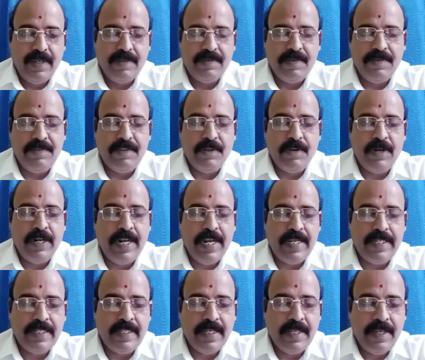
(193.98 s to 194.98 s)
Fifth one
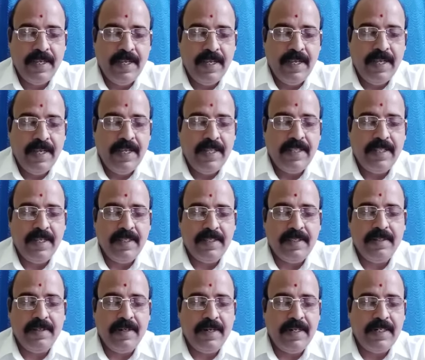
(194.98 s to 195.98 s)
is the
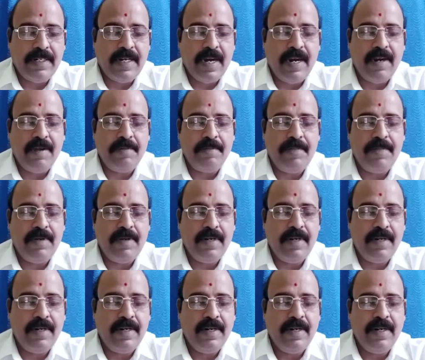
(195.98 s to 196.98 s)
third column
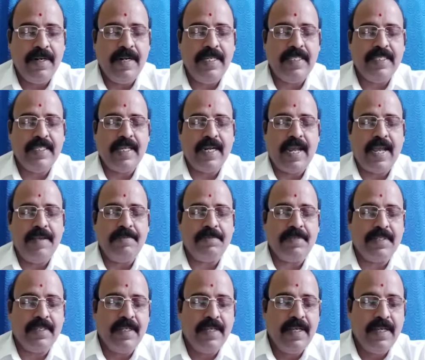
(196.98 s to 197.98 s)

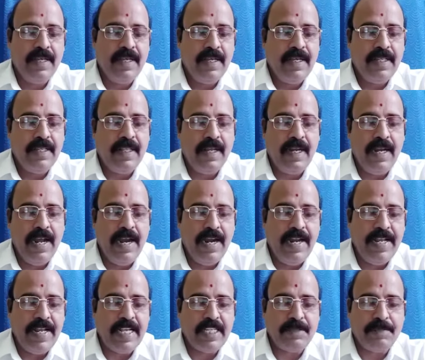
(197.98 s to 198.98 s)
describes the
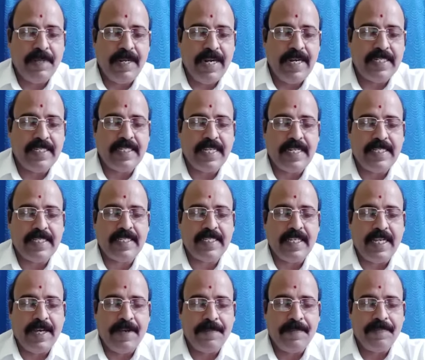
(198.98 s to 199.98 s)
learning experiences
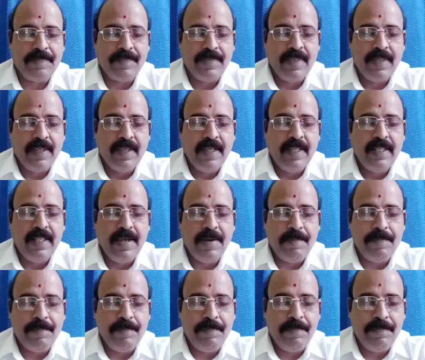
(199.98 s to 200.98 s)

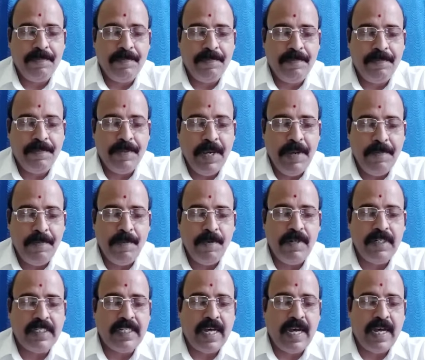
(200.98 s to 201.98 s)
the
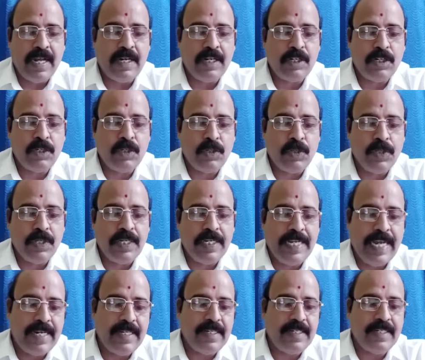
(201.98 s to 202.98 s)
pupils are to
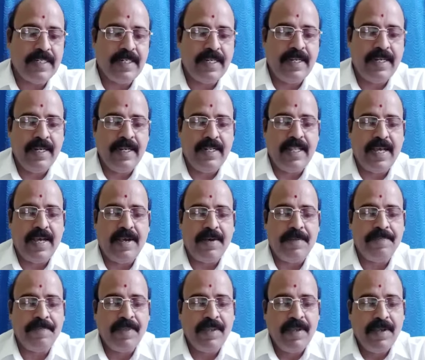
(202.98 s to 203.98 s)
get in
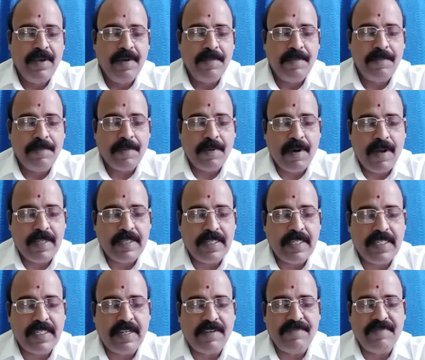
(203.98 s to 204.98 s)
the
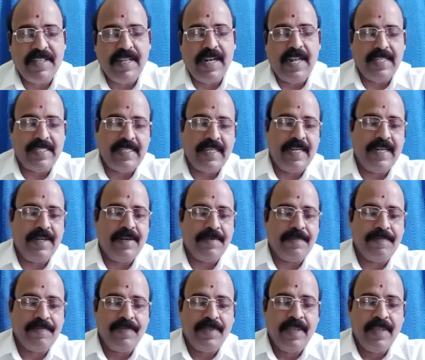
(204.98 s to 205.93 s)
process of the lesson.